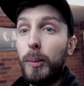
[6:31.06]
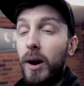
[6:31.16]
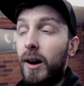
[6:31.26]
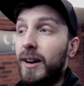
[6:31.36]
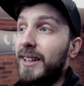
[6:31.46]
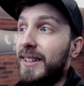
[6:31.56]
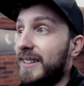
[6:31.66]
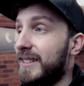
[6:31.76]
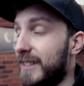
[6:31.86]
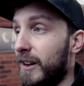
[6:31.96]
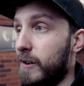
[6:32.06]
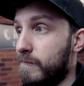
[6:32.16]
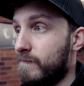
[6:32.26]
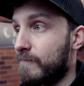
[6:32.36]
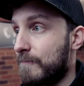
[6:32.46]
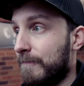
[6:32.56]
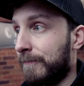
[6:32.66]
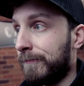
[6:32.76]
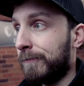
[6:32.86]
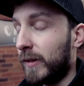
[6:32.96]
part. So
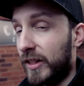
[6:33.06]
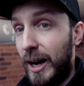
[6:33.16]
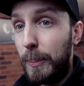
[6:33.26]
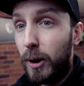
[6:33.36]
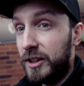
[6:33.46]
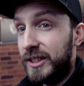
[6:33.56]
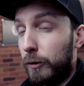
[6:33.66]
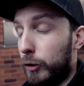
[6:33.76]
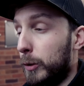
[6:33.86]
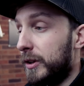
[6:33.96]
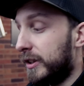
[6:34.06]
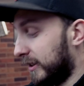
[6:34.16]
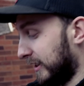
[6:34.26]
that part is now ruined.